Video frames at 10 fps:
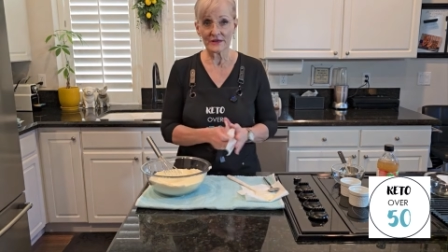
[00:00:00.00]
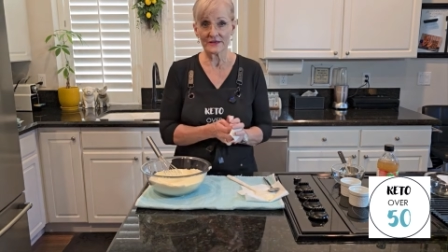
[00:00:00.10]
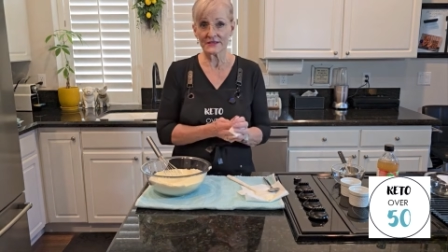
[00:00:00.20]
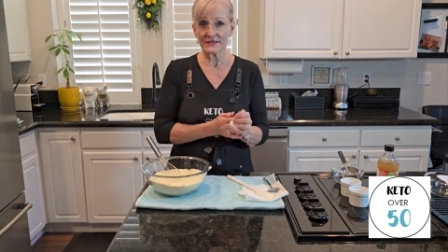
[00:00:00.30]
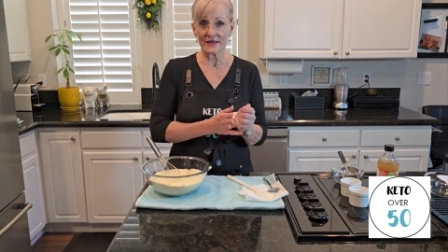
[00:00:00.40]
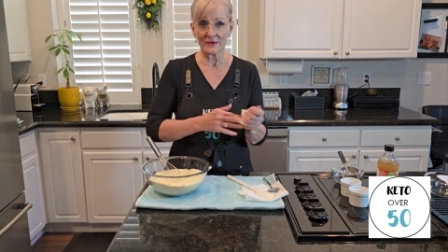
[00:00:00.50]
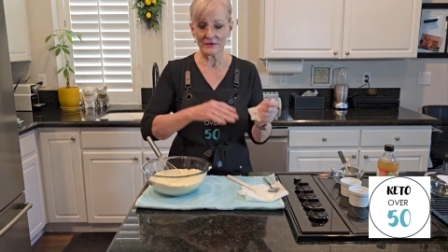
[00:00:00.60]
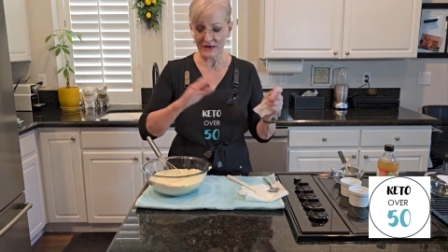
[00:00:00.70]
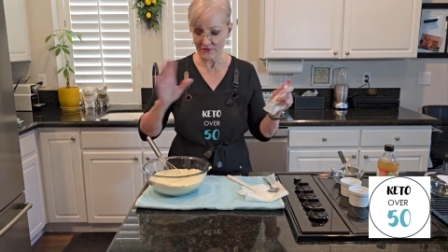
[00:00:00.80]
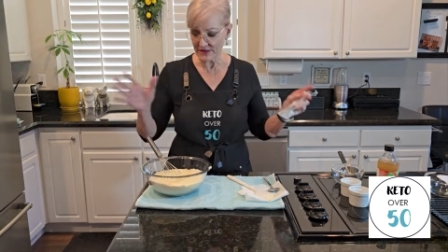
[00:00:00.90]
it is today,
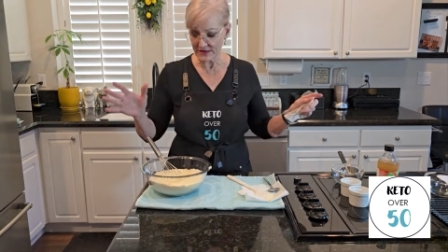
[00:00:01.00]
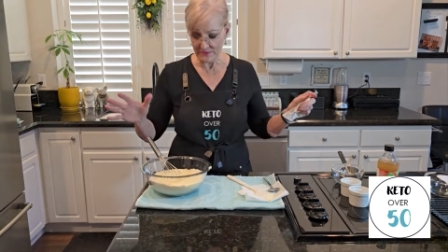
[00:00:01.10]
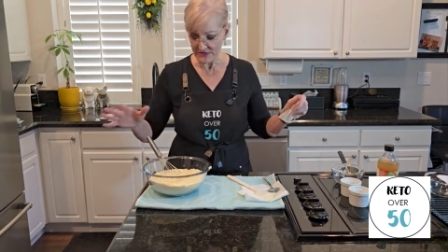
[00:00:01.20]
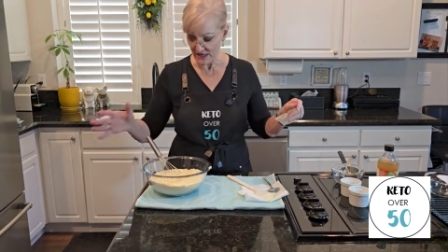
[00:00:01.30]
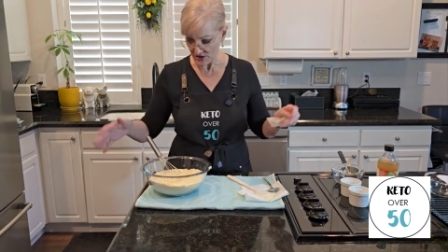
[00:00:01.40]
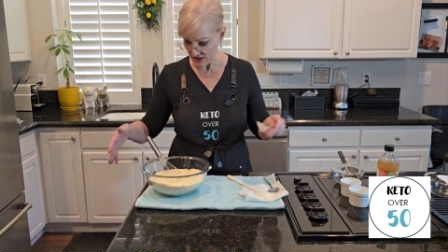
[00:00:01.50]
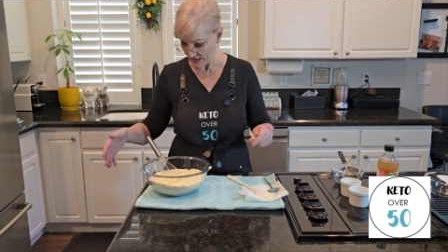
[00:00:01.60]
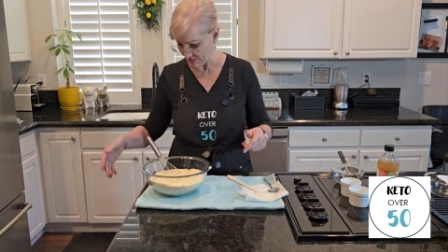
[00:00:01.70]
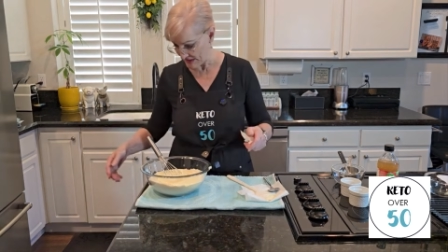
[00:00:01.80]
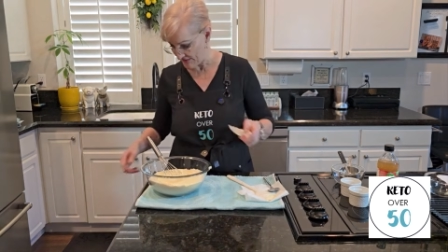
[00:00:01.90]
but everything I'm touching,
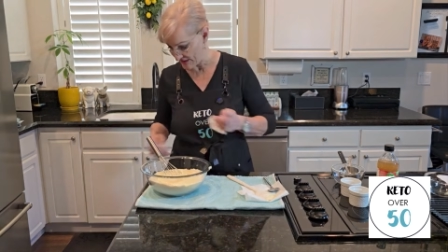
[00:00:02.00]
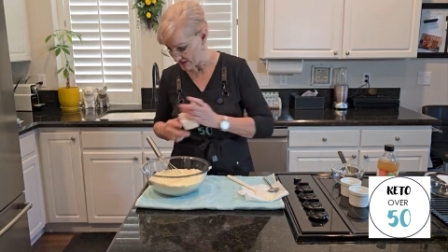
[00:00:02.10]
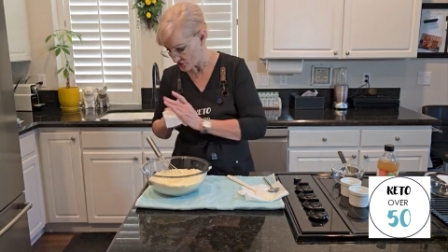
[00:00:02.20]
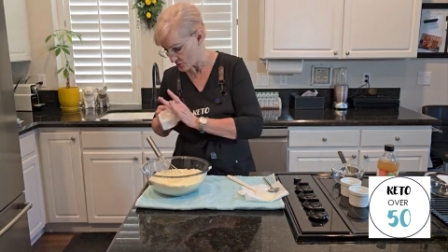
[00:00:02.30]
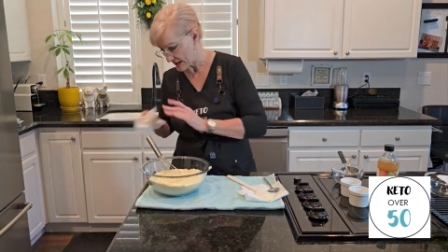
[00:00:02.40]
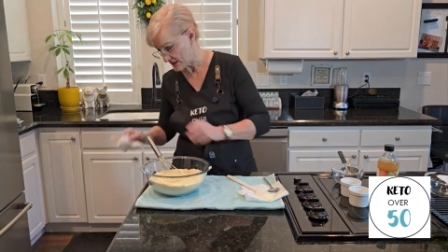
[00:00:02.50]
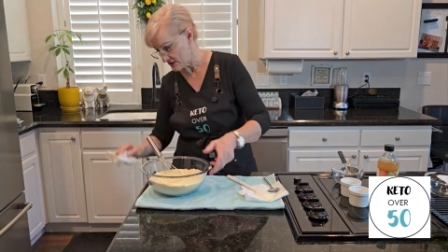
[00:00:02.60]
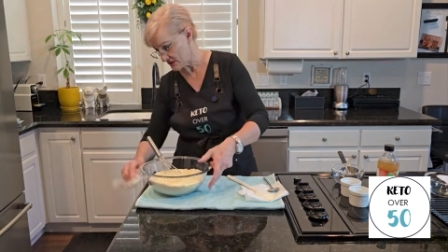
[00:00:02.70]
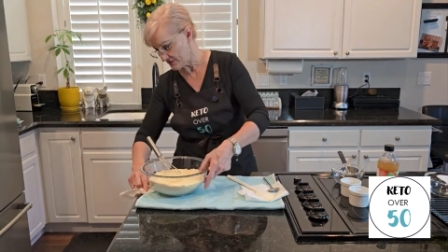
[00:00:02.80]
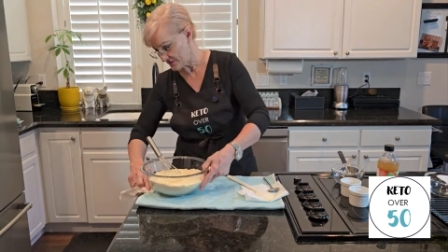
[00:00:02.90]
I'm leaving a
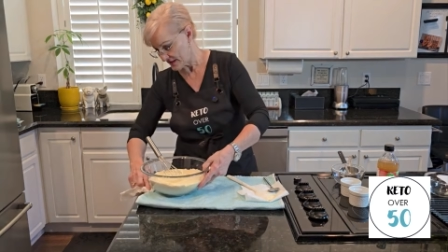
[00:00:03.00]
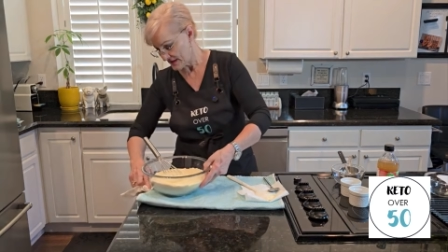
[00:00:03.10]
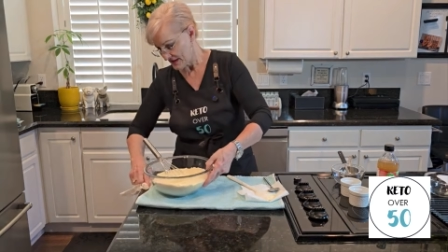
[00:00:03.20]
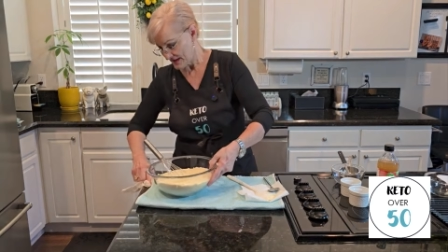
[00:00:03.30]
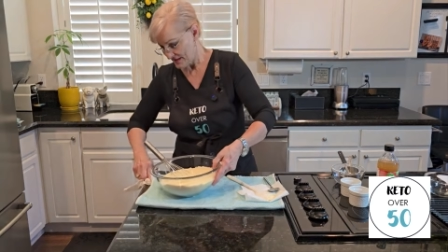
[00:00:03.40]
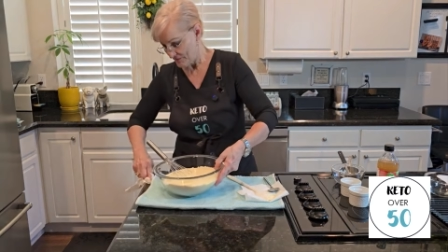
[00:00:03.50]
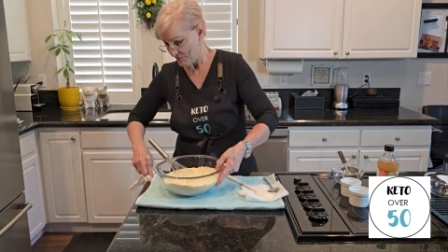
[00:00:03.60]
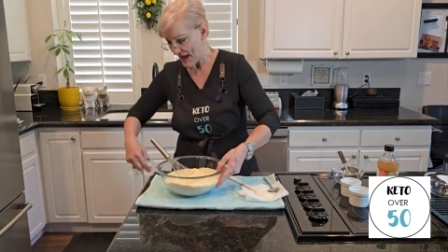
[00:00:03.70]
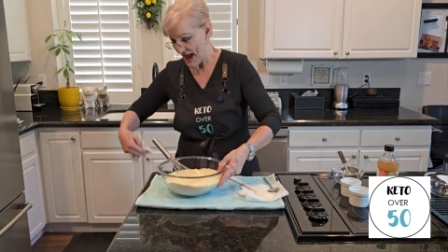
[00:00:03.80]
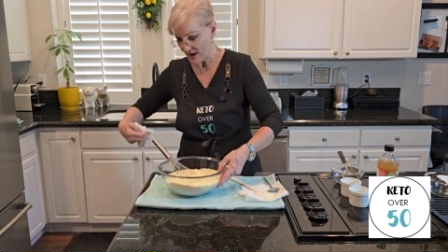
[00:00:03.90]
trail of
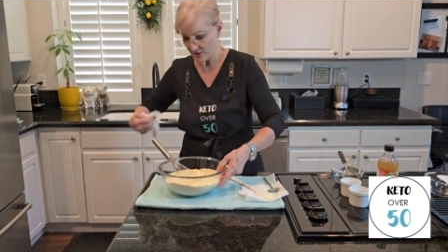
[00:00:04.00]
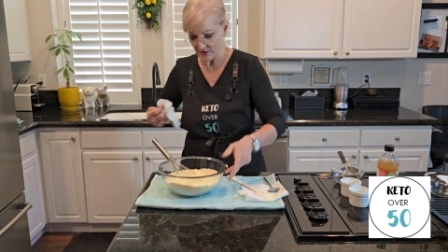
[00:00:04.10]
batter